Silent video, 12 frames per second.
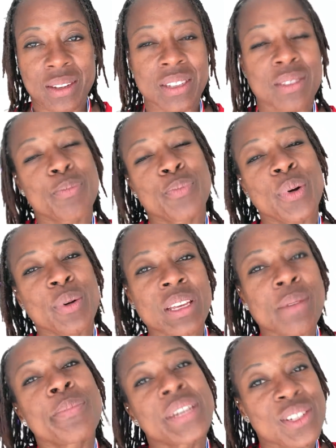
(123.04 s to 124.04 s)
It's
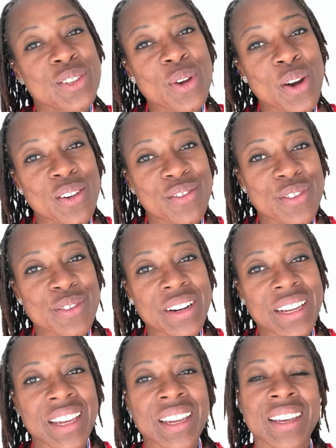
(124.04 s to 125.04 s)
probably a bit too hot for
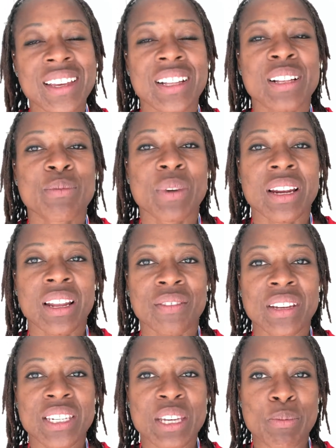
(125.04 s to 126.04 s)
running, but
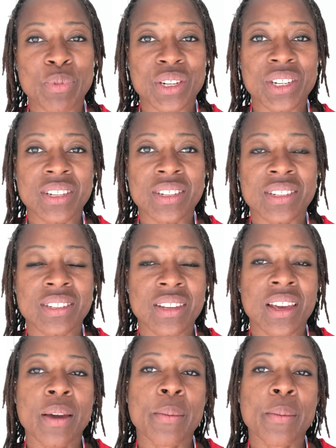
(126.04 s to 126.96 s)
lovely temperatures.